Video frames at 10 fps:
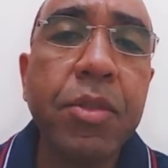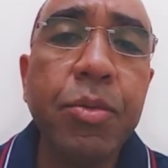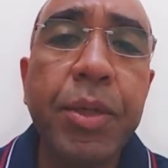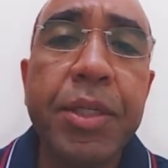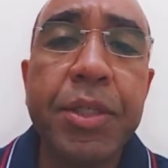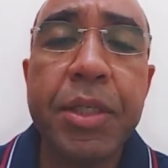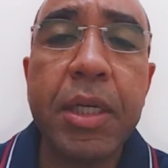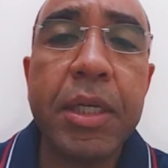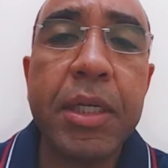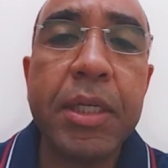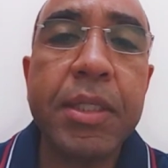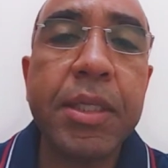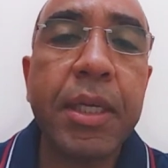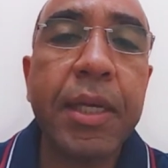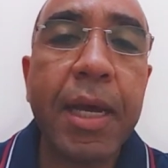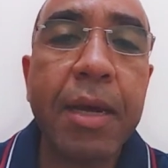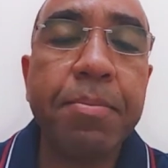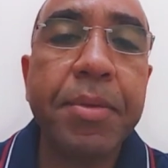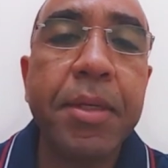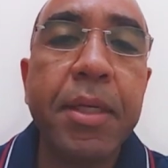which is an
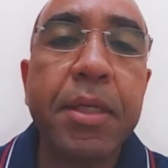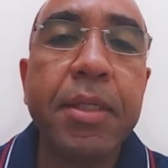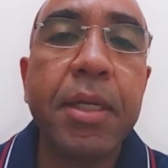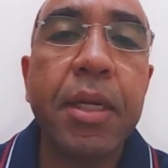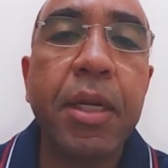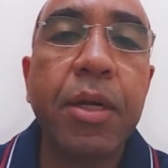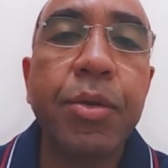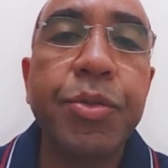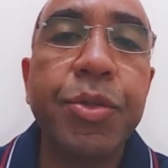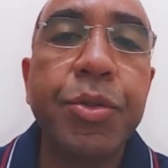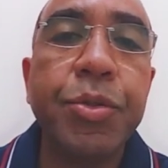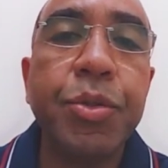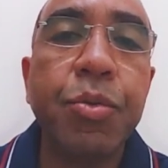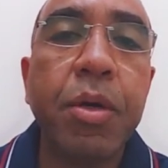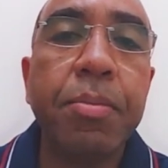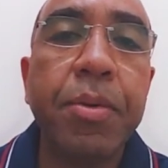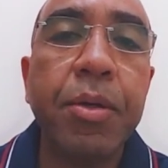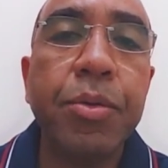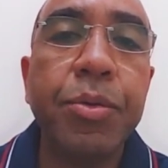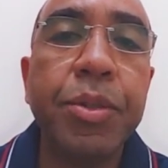app that allows you to
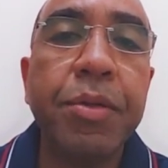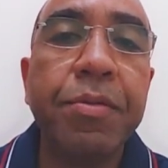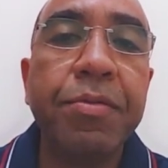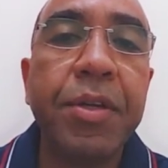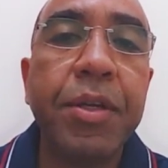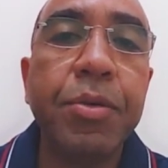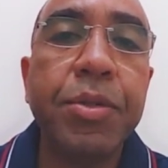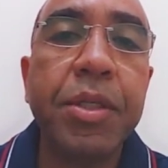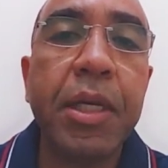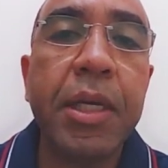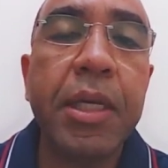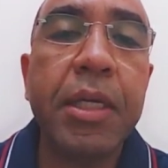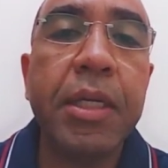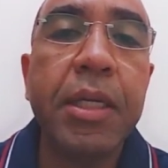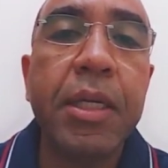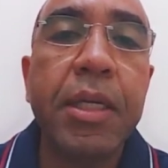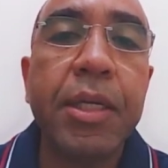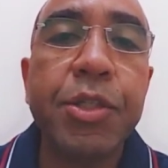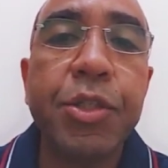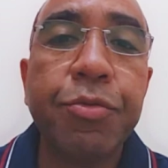upload videos in
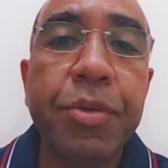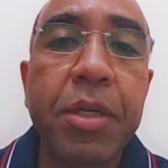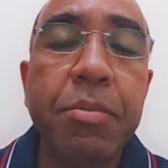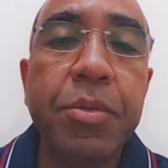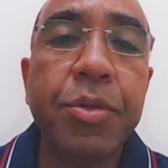a stream.